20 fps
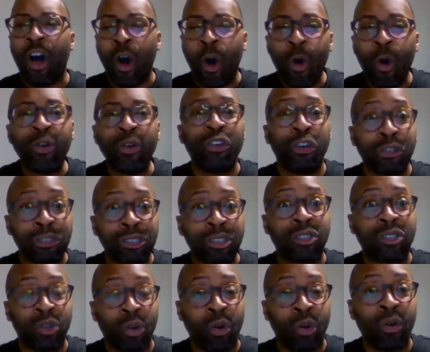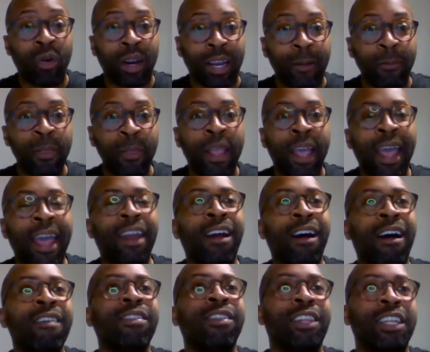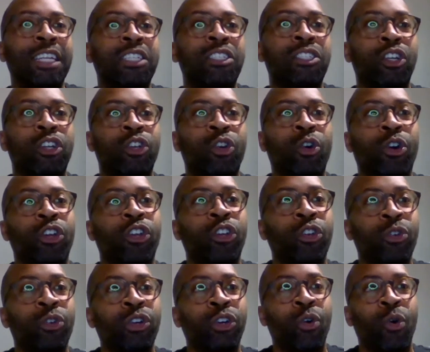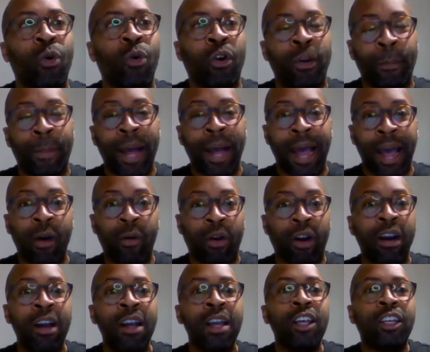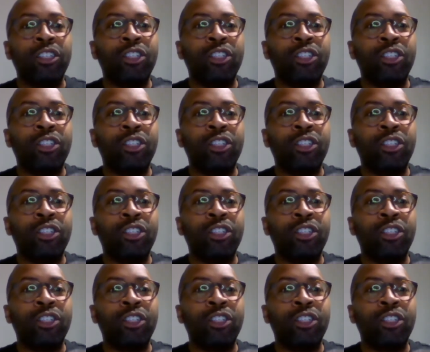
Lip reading: own your story, and unleash your unicorn power.